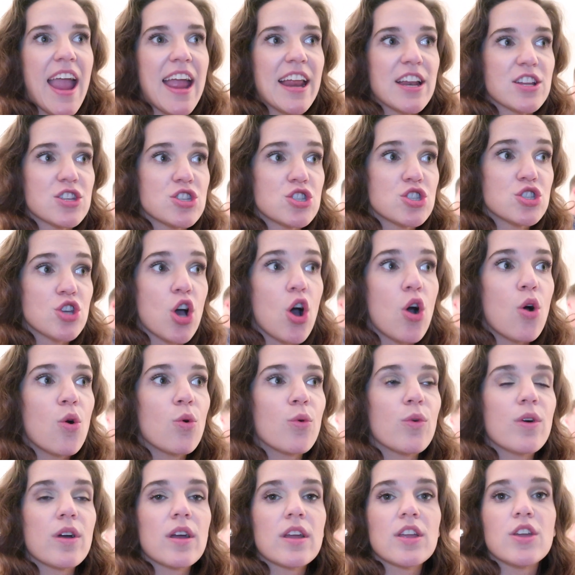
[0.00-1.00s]
It is
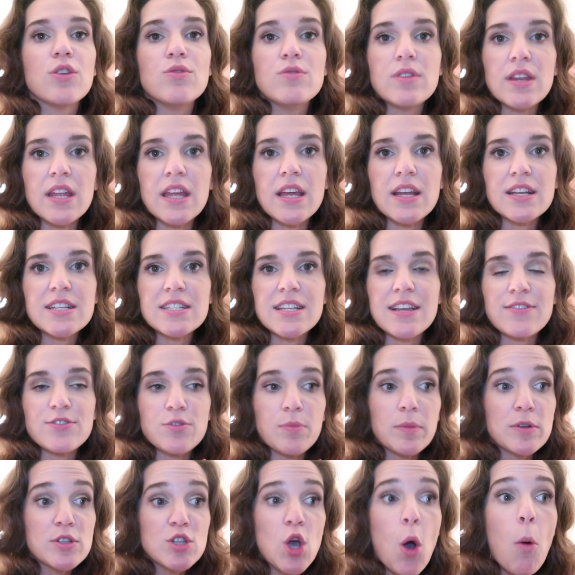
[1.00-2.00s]
so unique to
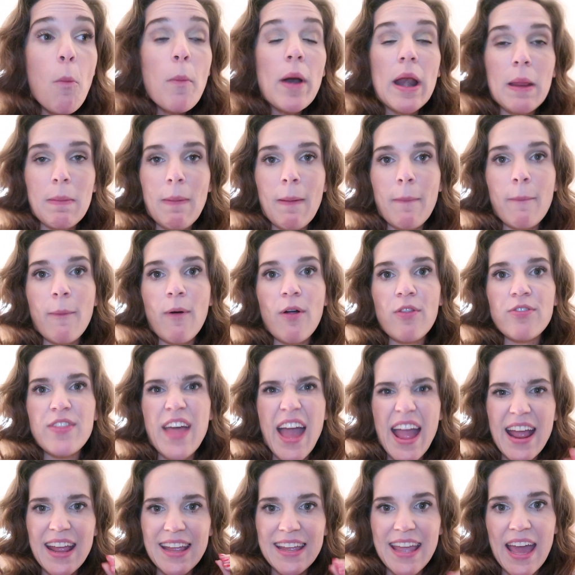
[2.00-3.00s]
so, so many people
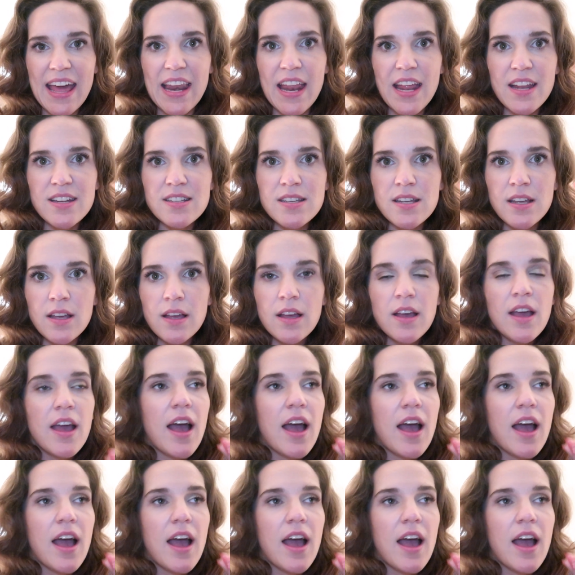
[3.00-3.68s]
that get it.